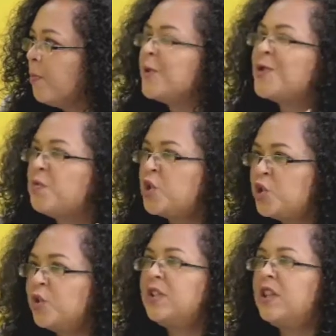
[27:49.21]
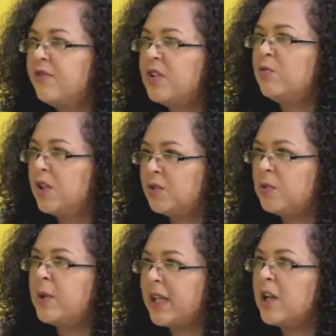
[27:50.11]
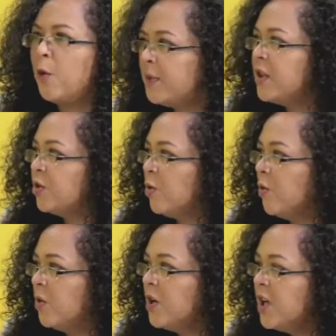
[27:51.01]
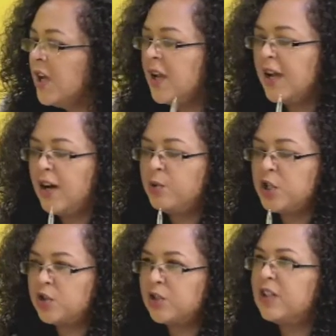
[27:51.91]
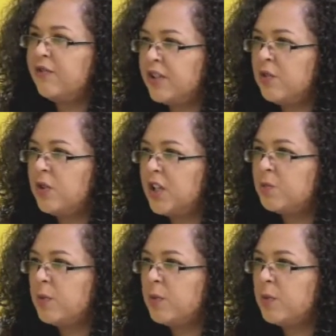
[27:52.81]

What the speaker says: because we should live in a world where we can open the door. We should live in a world where we